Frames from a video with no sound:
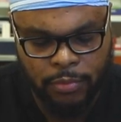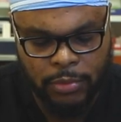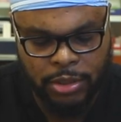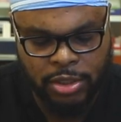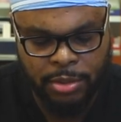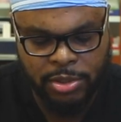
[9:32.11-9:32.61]

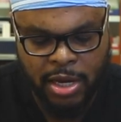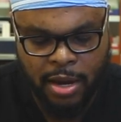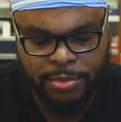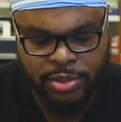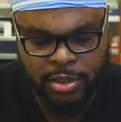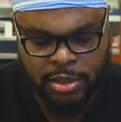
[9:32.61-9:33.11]
And
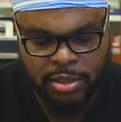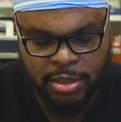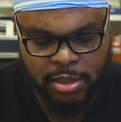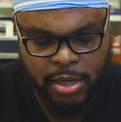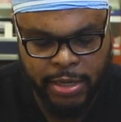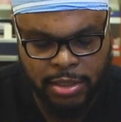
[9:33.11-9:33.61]
sometimes this
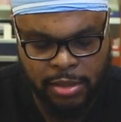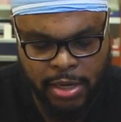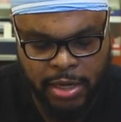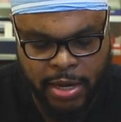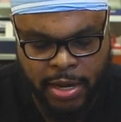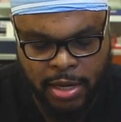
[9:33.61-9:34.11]
doesn't like to
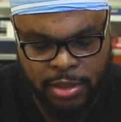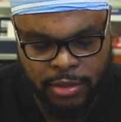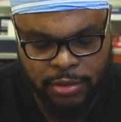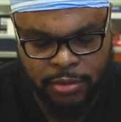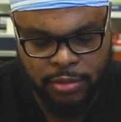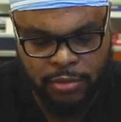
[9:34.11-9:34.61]
lay down,
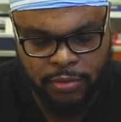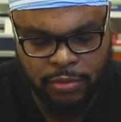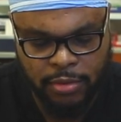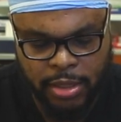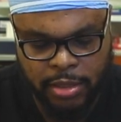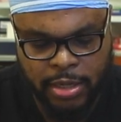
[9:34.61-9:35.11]

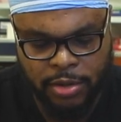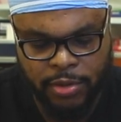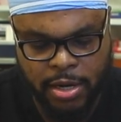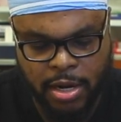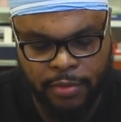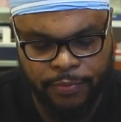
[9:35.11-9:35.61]
lay it down
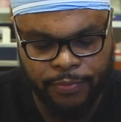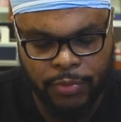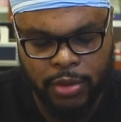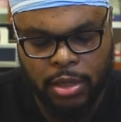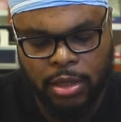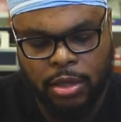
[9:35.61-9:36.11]
there.
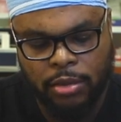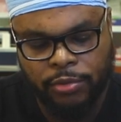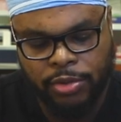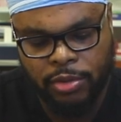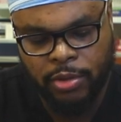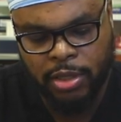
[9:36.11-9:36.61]
Do